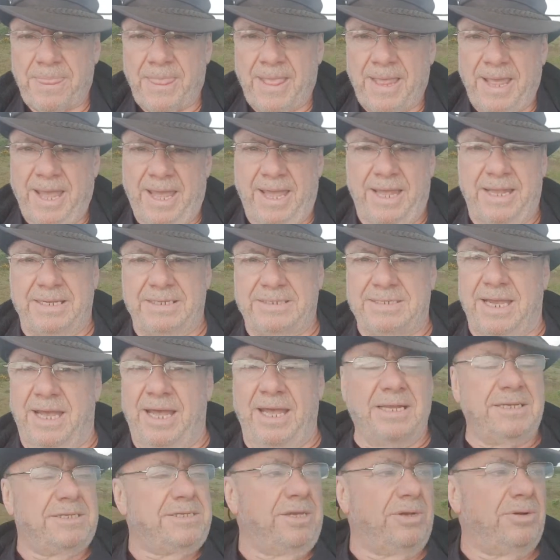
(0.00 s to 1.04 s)
and
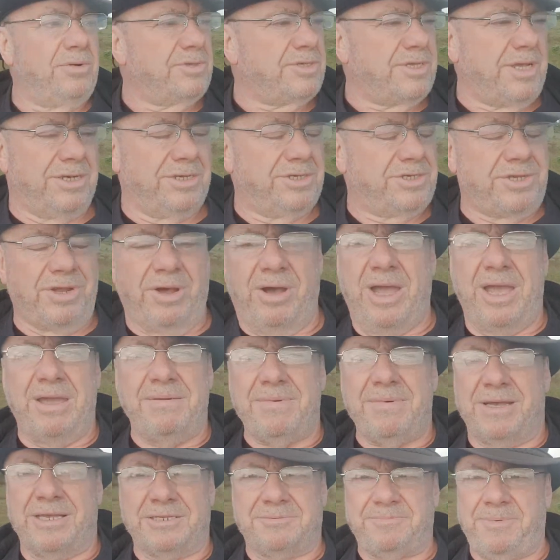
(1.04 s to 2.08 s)
until such time
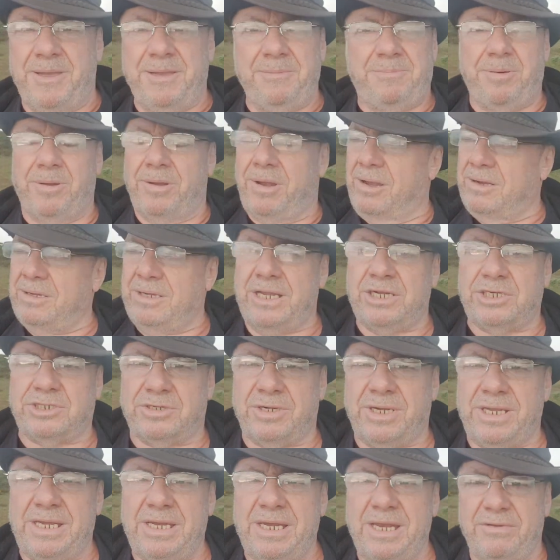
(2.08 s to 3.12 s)
as people are
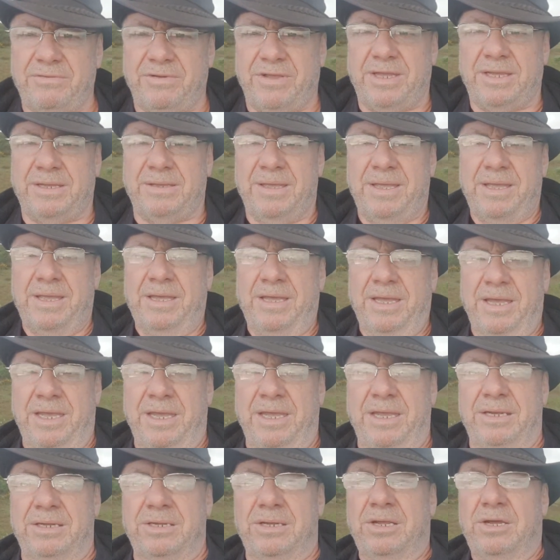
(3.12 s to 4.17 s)
literally living
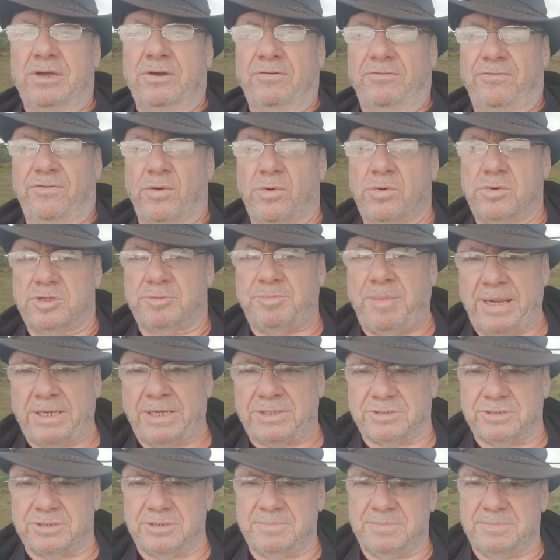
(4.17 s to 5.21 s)
in full
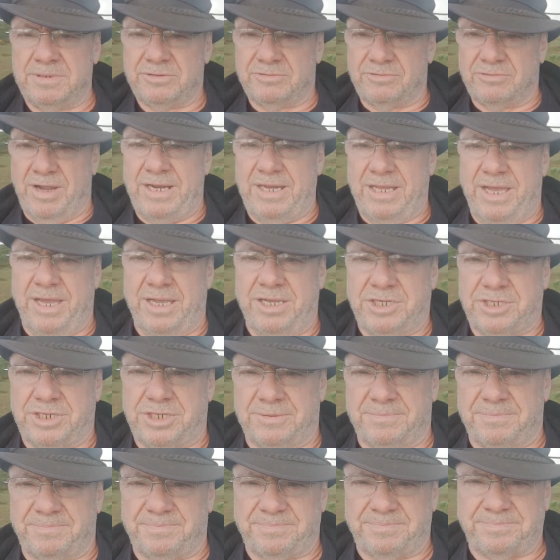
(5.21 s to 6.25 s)
spectrum radiation.
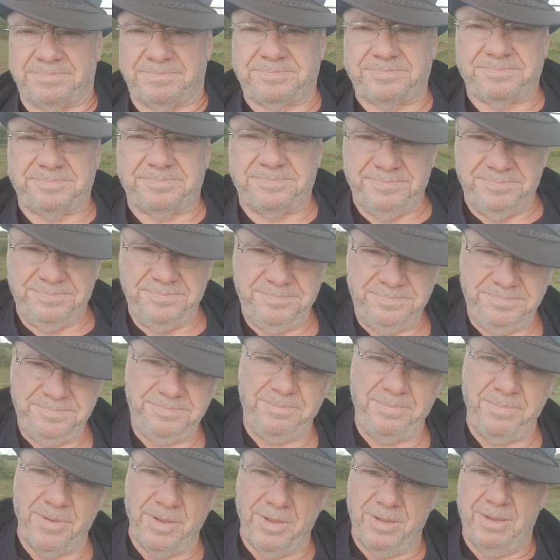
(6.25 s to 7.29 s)

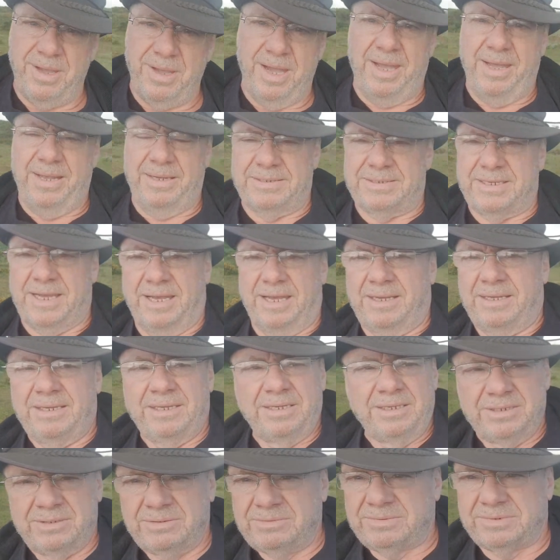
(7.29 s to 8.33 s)
And
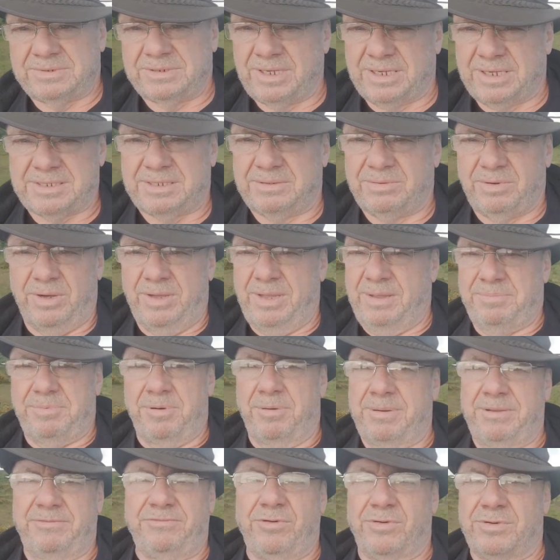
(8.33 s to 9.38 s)
guess what, that
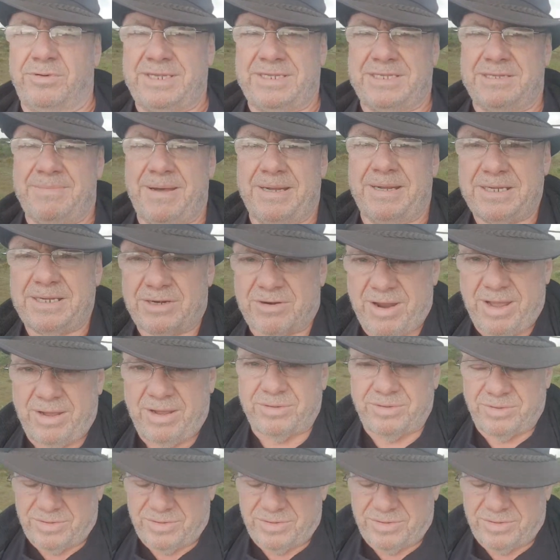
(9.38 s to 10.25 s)
probably forces them underground